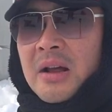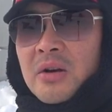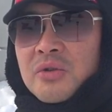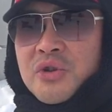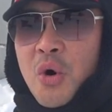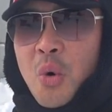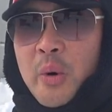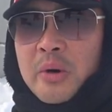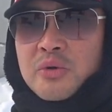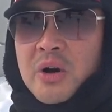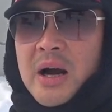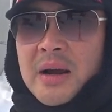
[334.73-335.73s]
those
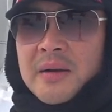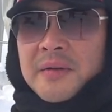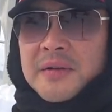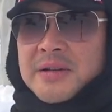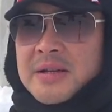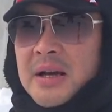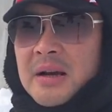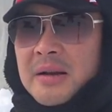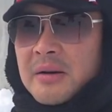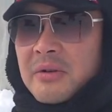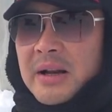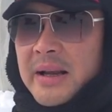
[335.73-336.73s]
all-wheel drives
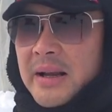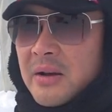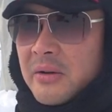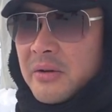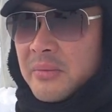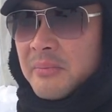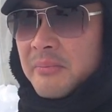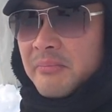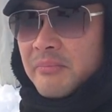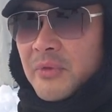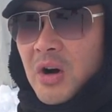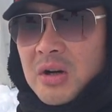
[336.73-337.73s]
aren't really good
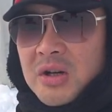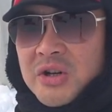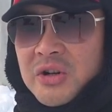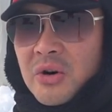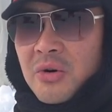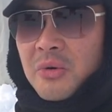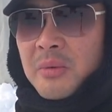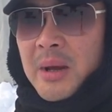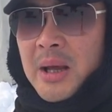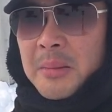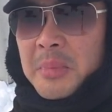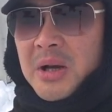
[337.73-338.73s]
on the snow
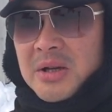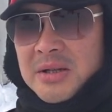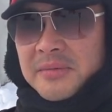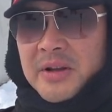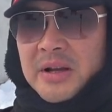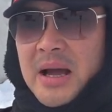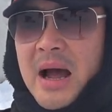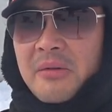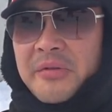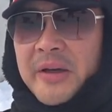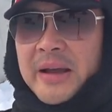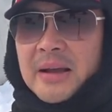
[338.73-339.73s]
because of the how
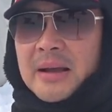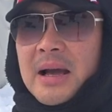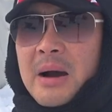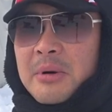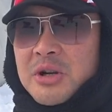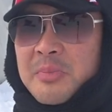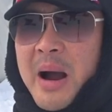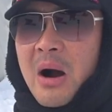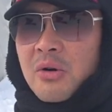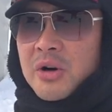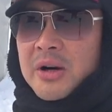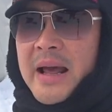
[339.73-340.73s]
thick how much
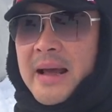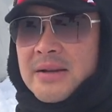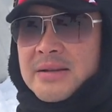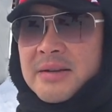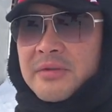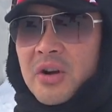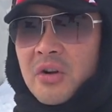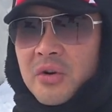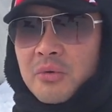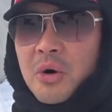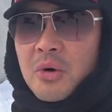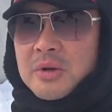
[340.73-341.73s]
powder it has even on
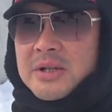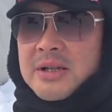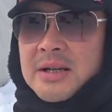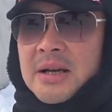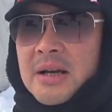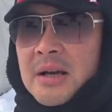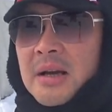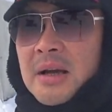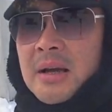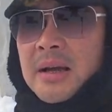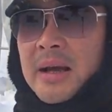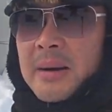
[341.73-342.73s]
the roads
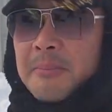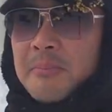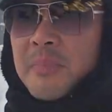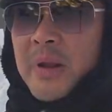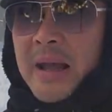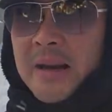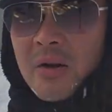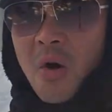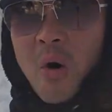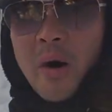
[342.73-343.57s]
yeah, And